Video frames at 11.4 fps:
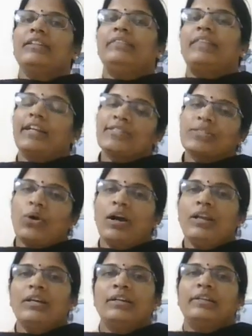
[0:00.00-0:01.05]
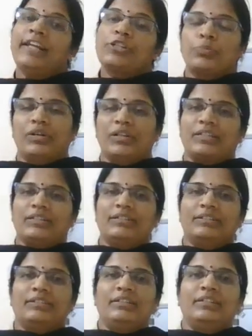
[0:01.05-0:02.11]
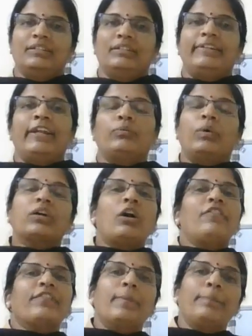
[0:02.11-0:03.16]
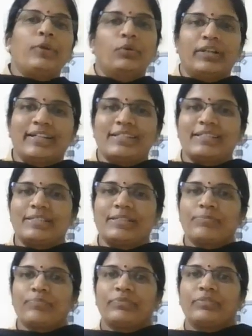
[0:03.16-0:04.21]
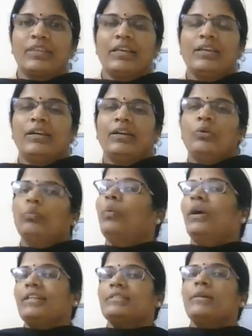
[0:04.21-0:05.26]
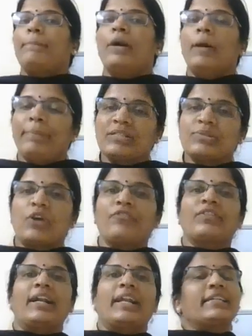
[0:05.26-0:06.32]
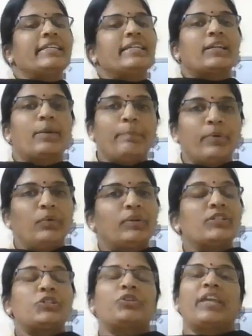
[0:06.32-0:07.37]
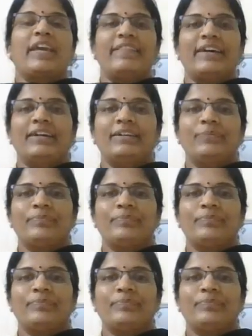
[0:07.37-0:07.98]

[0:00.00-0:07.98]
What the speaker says: That is called network. Network of computers. What is the purpose of connecting computers together?